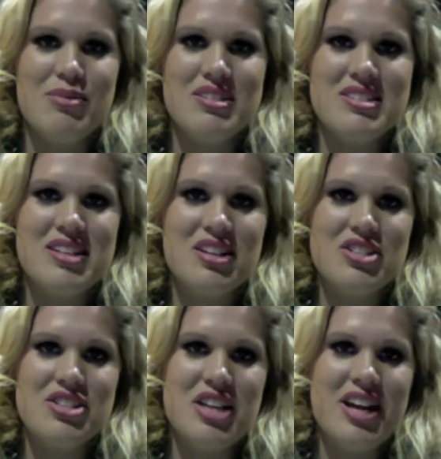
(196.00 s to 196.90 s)

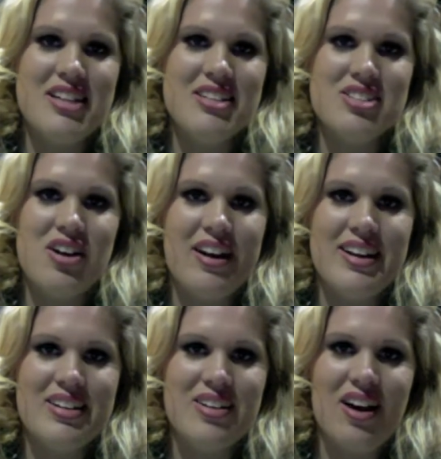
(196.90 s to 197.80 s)
such an
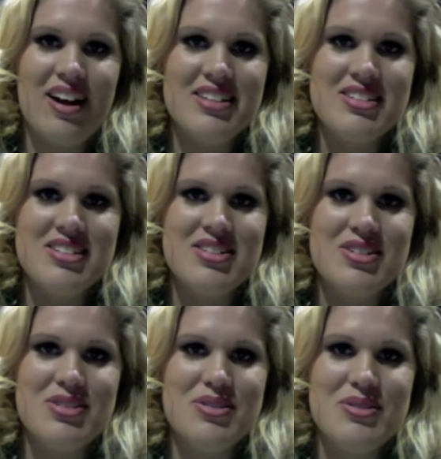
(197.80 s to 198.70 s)
exciting night
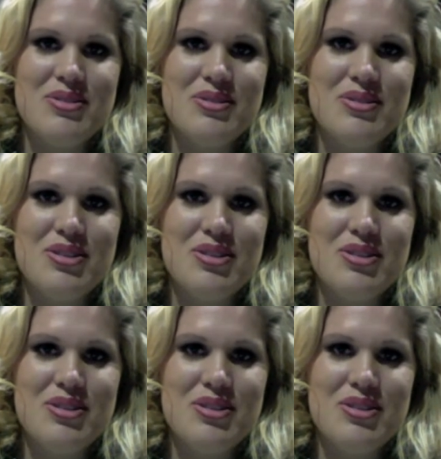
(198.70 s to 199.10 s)
to